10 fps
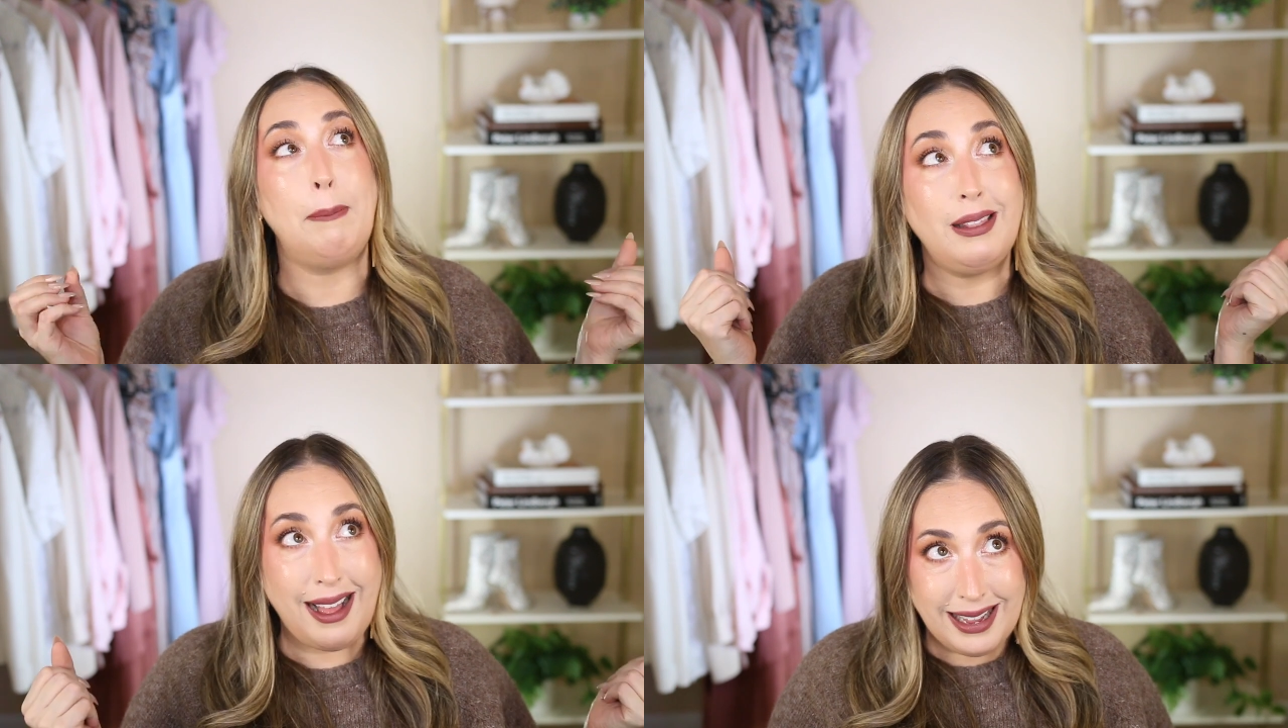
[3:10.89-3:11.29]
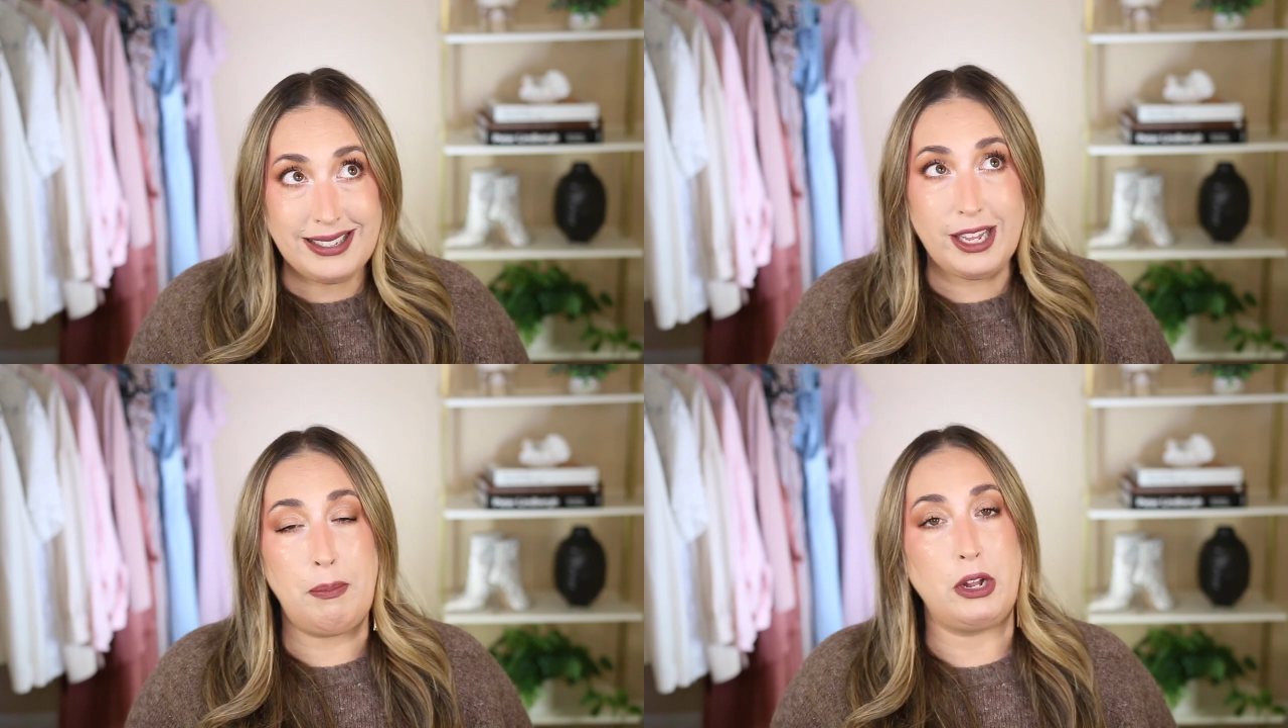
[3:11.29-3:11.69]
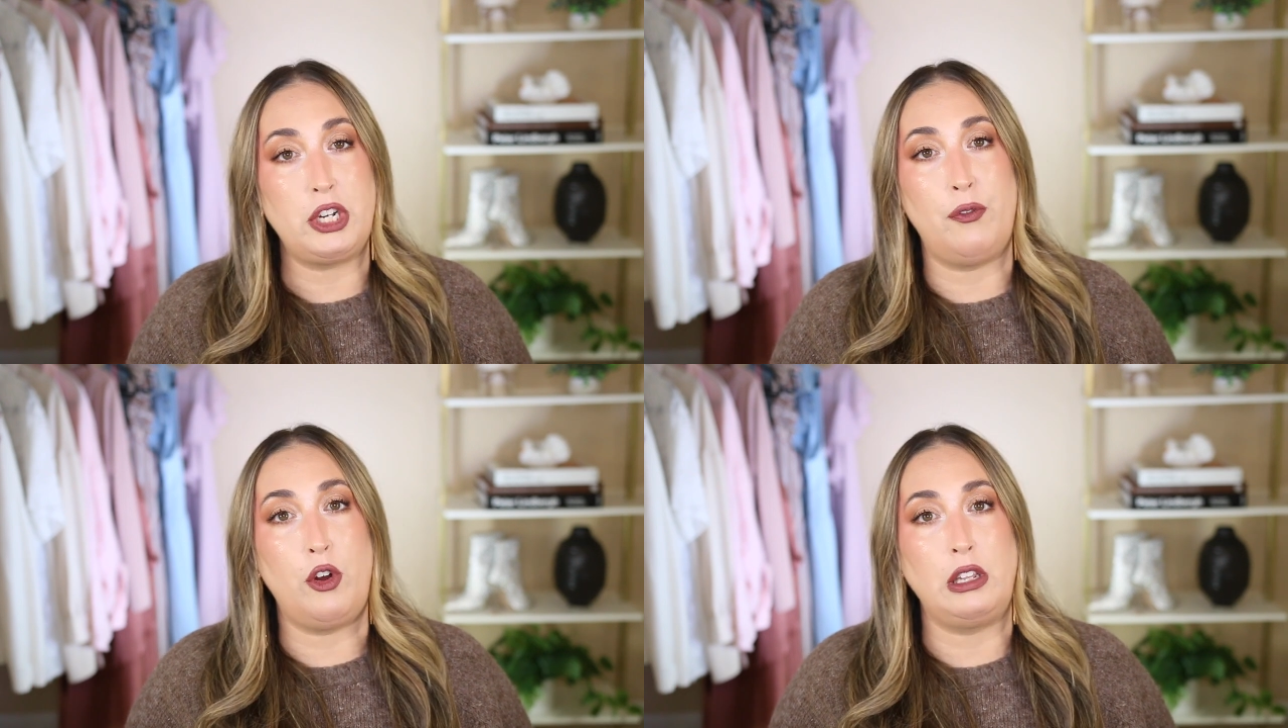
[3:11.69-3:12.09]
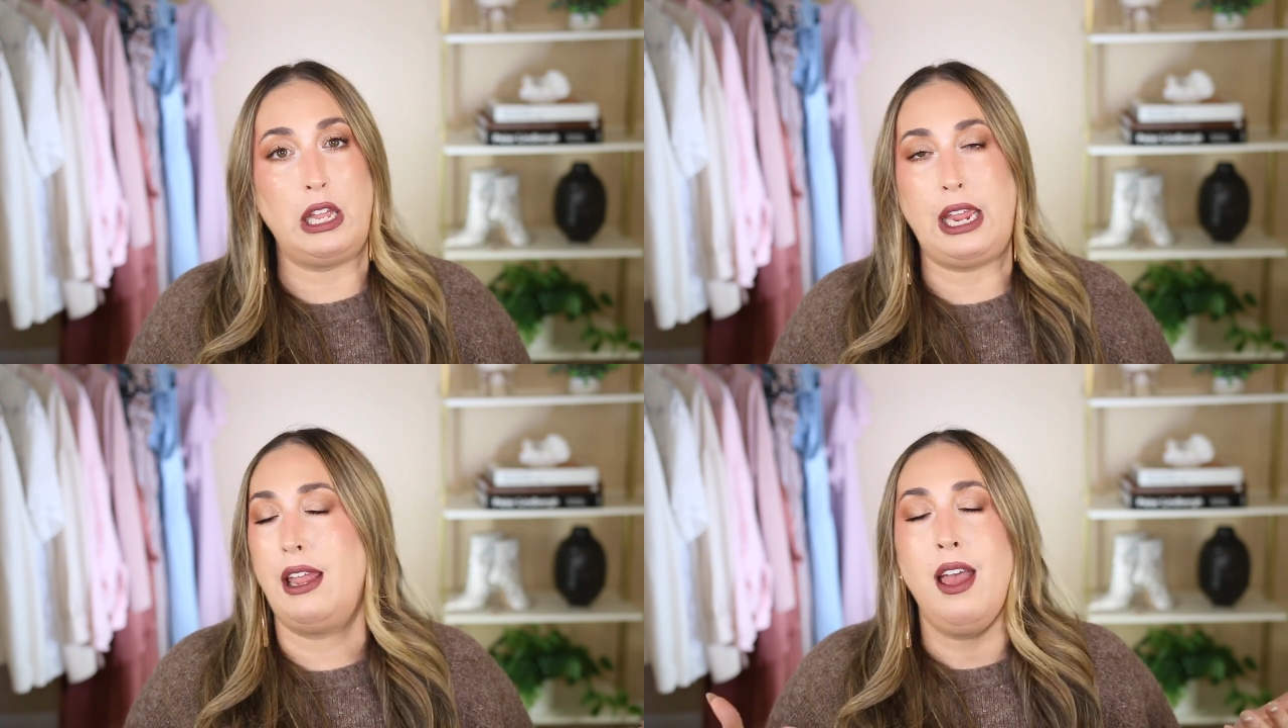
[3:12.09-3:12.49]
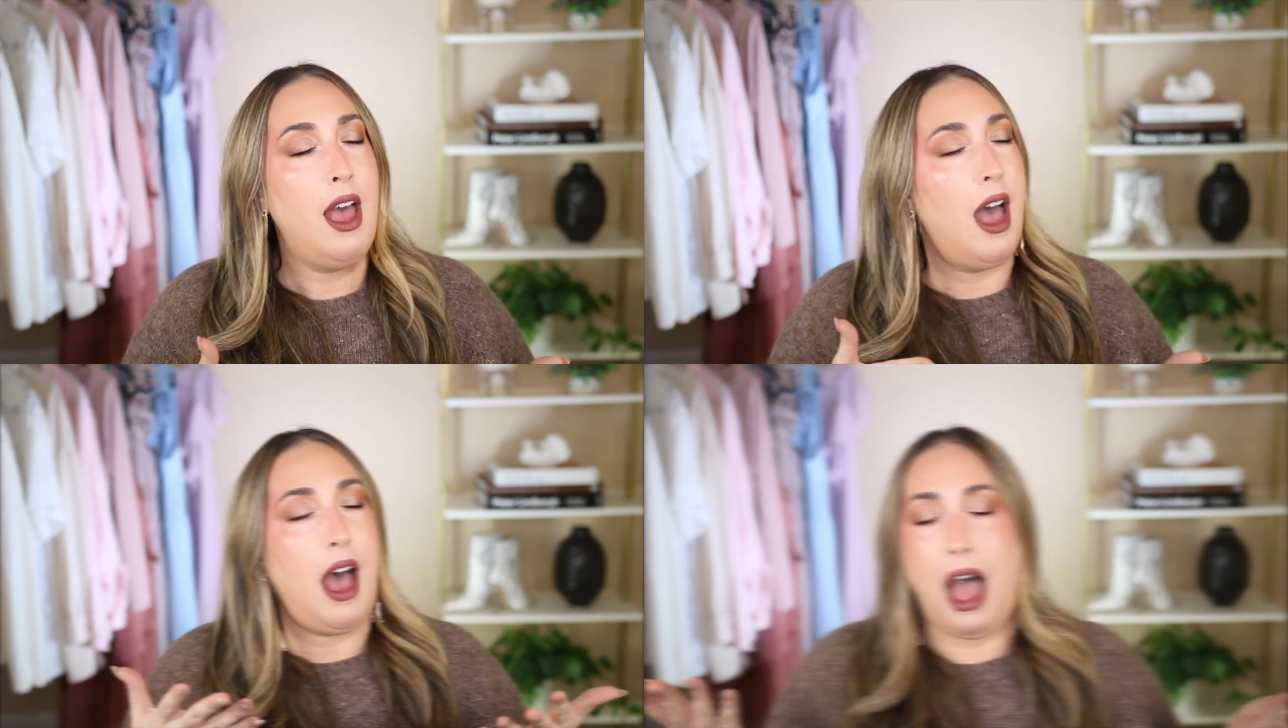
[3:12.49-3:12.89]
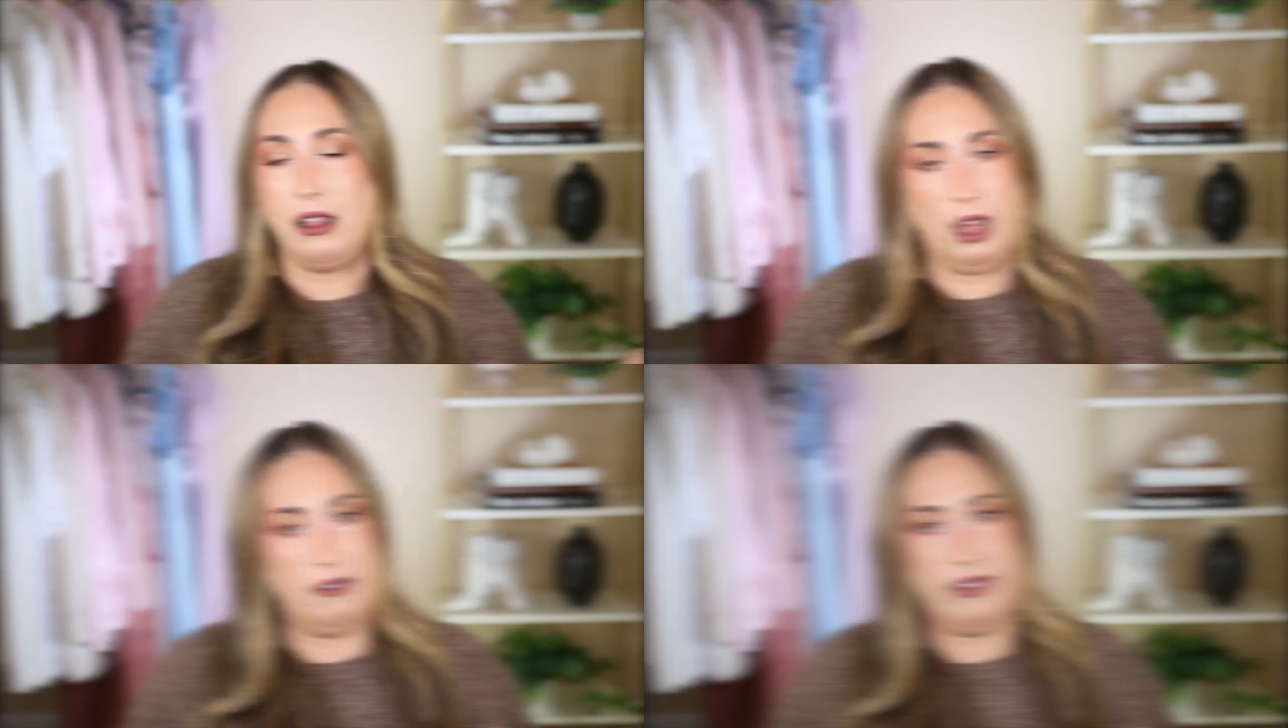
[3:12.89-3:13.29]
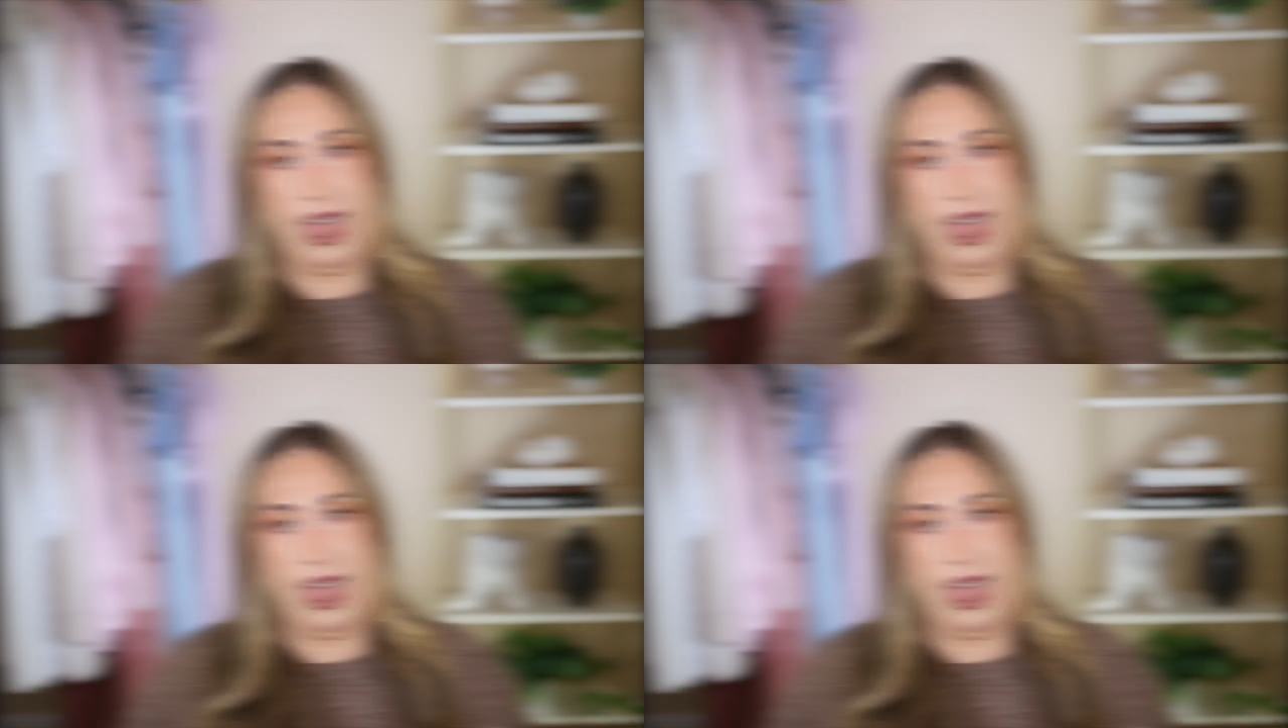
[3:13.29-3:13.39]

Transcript: Plus they're budget friendly. I love